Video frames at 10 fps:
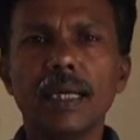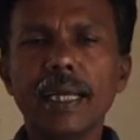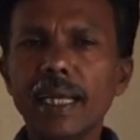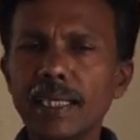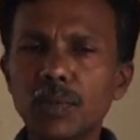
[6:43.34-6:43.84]

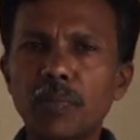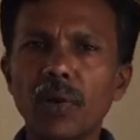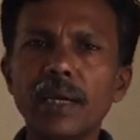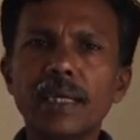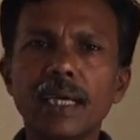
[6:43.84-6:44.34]
Each
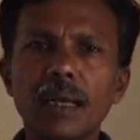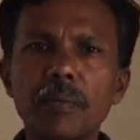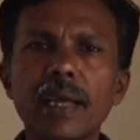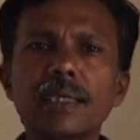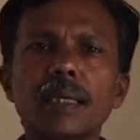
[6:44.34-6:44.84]

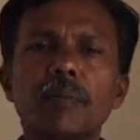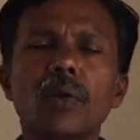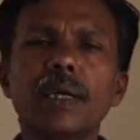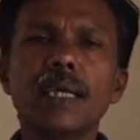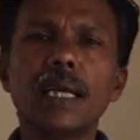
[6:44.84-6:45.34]
major
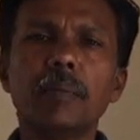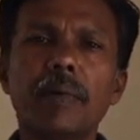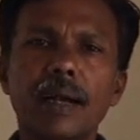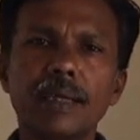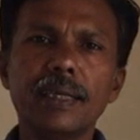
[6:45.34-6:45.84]
political
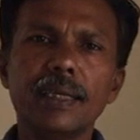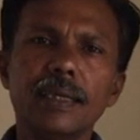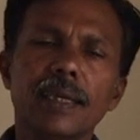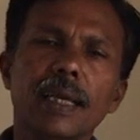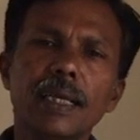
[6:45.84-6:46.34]

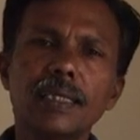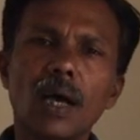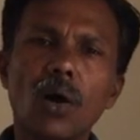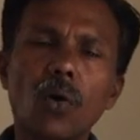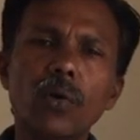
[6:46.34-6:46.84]
party is
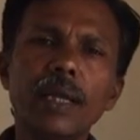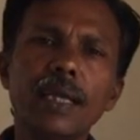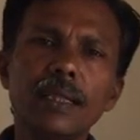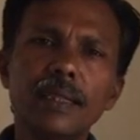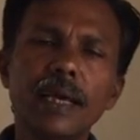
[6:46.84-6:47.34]

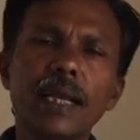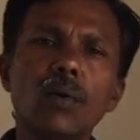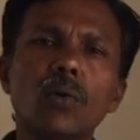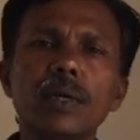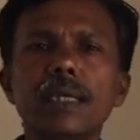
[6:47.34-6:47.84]
owning their
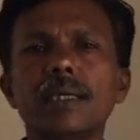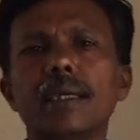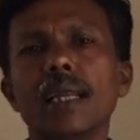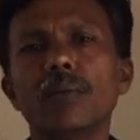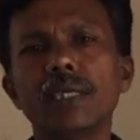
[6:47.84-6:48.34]
own
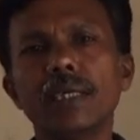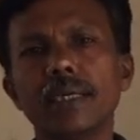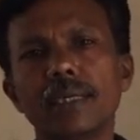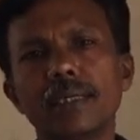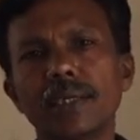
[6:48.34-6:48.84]

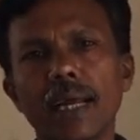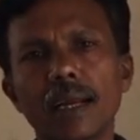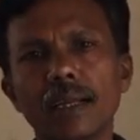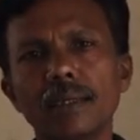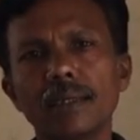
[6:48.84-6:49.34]
television
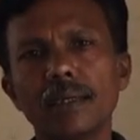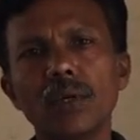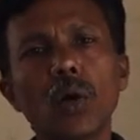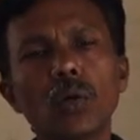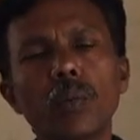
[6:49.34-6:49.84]
channels,
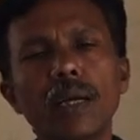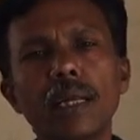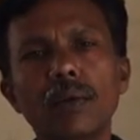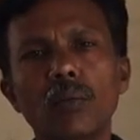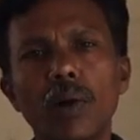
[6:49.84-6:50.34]
not
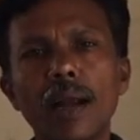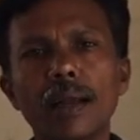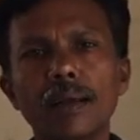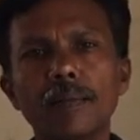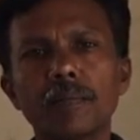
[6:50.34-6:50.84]
only
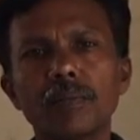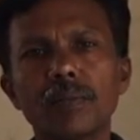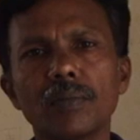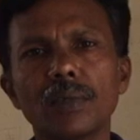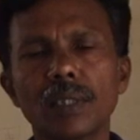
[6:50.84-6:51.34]
one,
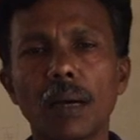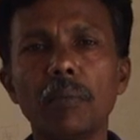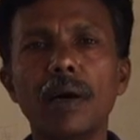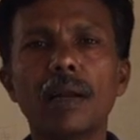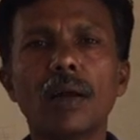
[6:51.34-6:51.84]

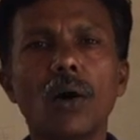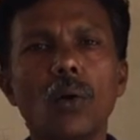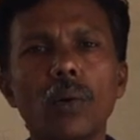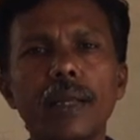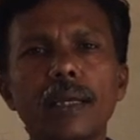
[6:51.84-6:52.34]
some are
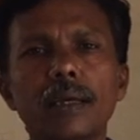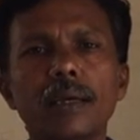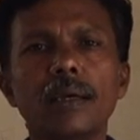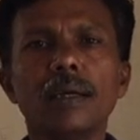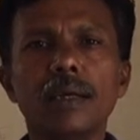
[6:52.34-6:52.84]
holding
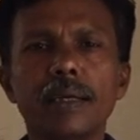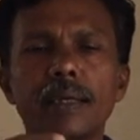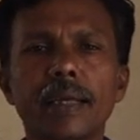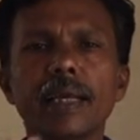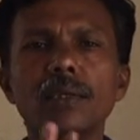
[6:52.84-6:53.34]

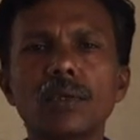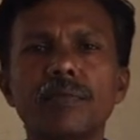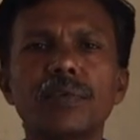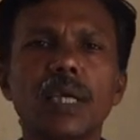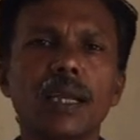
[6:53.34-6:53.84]
tens
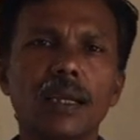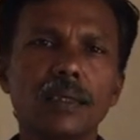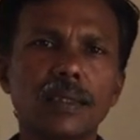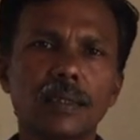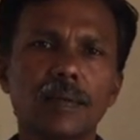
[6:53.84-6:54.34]
of
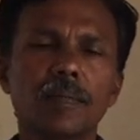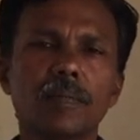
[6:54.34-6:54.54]
channels.